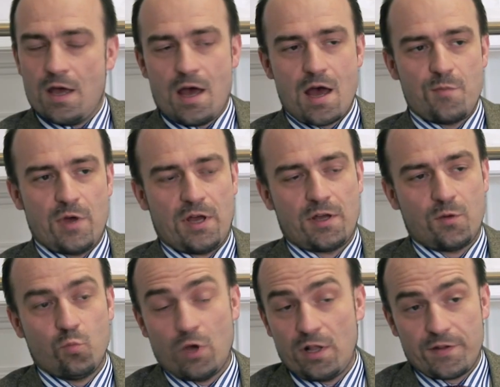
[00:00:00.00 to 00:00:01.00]

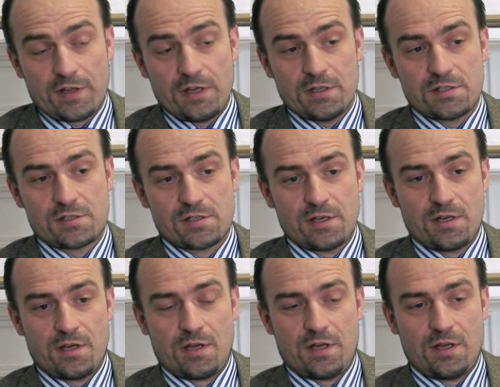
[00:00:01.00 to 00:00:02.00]
Well, I think it's
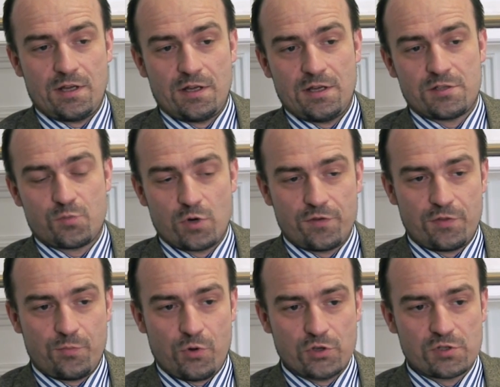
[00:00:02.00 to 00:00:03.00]
one of the
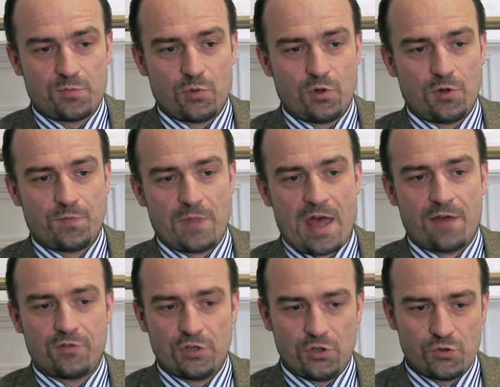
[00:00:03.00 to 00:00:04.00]
possible
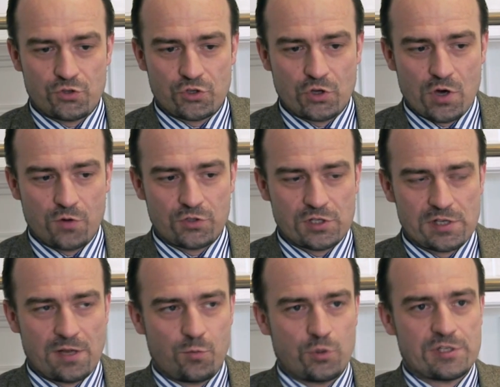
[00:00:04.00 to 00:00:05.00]
avenues to go, to
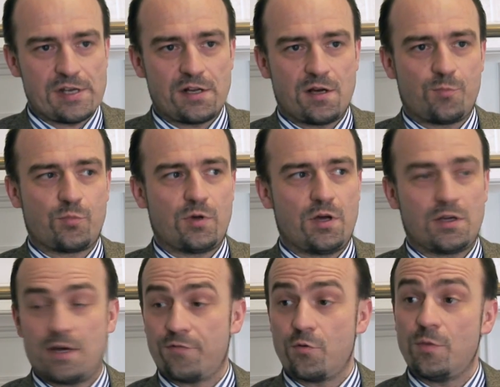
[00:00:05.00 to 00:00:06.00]
say we set up
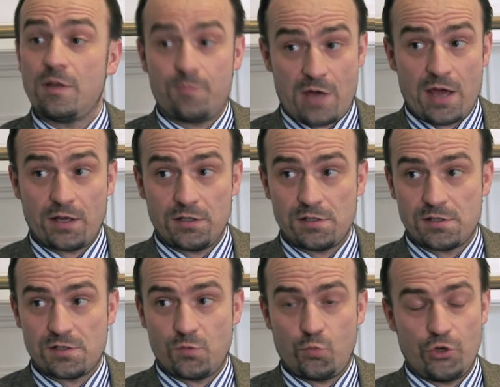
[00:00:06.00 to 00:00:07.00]
government
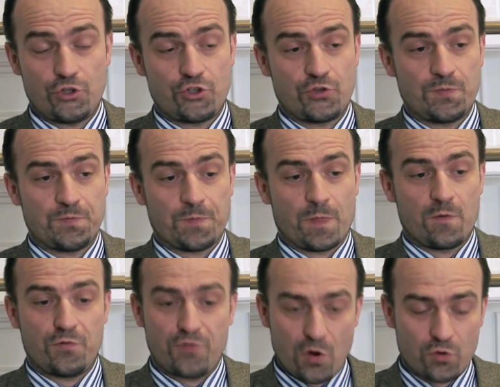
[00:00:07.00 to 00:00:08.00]
banks which
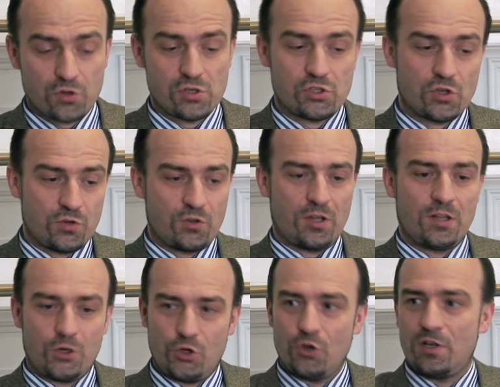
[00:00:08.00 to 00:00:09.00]
focus on doing
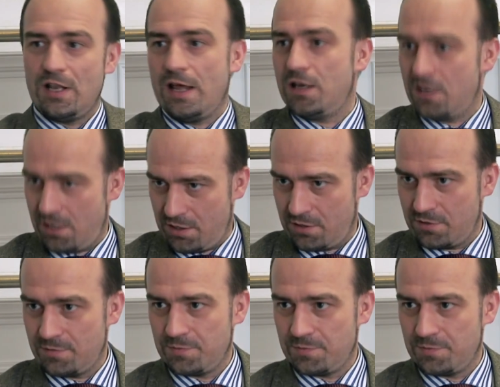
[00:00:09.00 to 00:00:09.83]
the good lending.